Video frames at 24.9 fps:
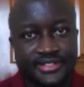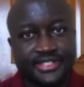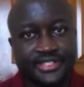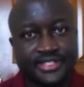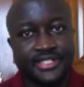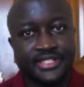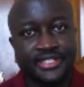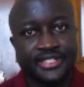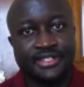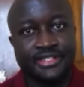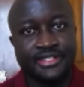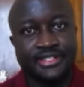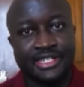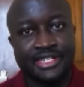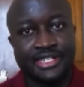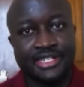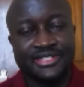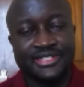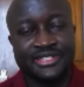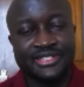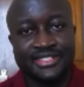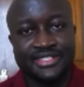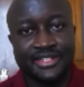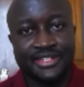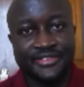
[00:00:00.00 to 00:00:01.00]
Let me
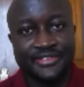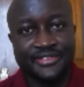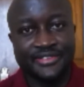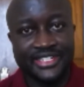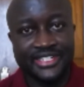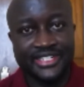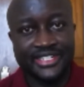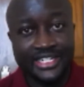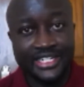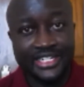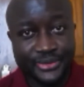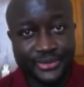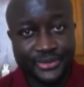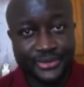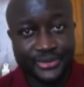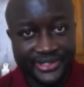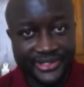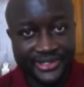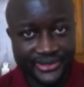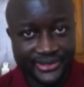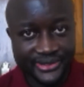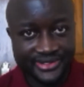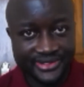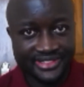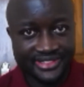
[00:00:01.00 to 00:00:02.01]
just leave it at that point
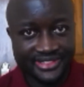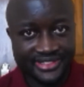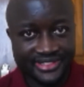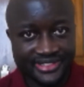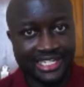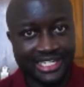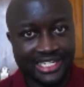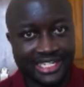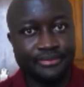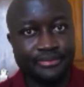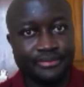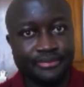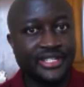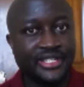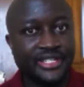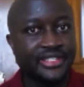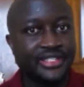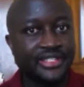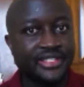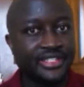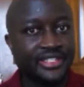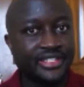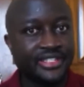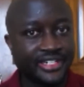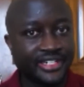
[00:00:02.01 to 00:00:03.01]
because I'll be
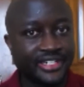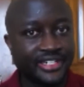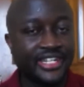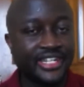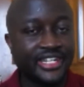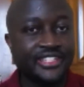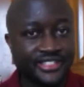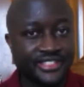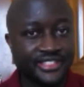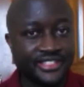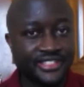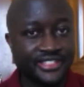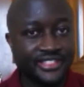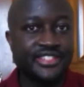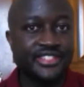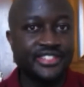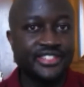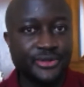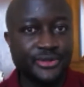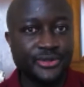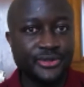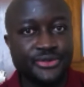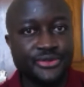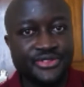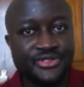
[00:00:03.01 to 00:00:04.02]
regurgitating what
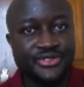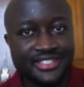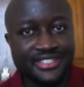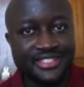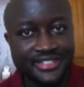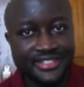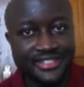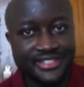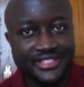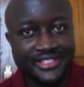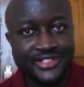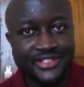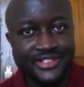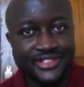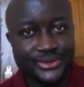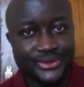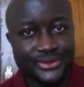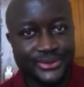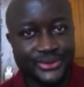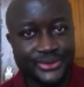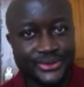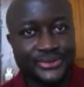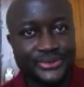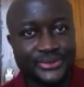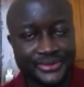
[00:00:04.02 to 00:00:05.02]
you've just said.
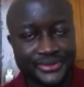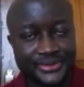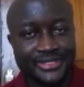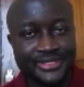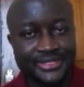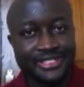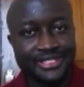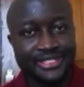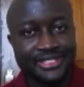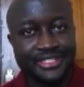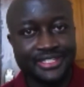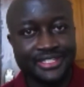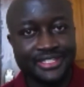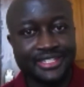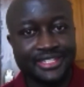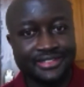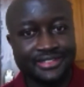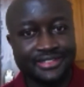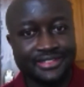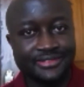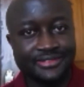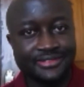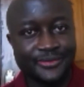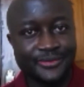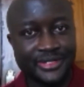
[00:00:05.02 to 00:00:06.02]
So yeah,
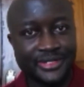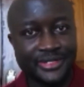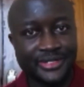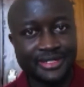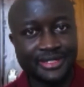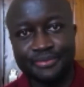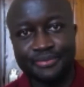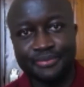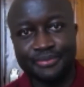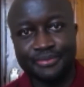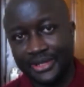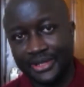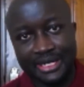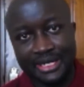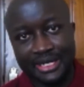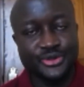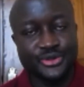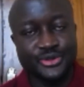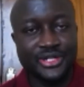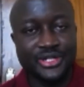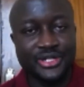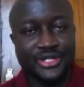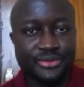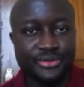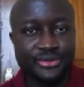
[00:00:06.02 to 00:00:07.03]
perhaps we
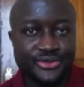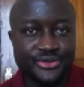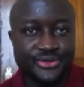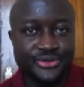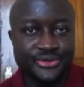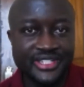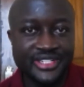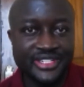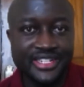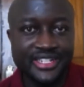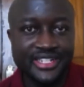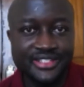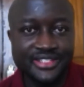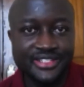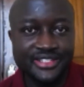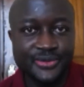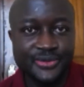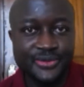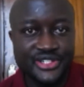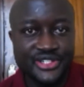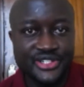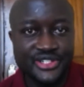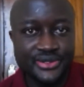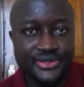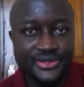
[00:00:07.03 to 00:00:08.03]
can move to the next
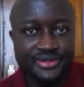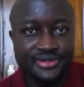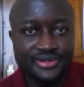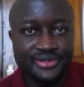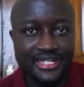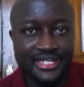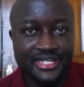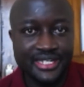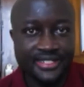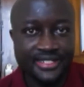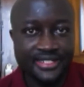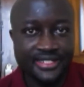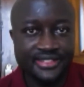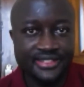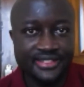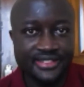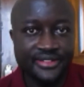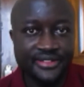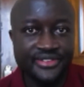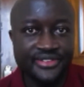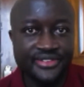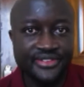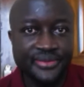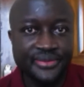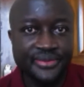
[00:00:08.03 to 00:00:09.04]
question. Thanks,
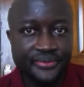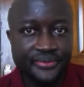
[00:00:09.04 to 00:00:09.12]
Kevin.